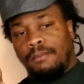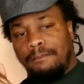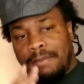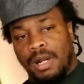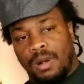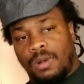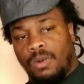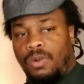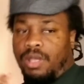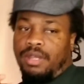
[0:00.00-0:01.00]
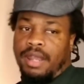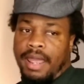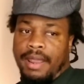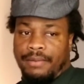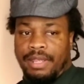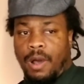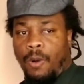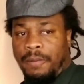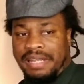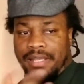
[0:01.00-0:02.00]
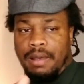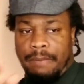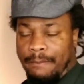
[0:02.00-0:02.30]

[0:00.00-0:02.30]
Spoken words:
Merkel and Harry opening up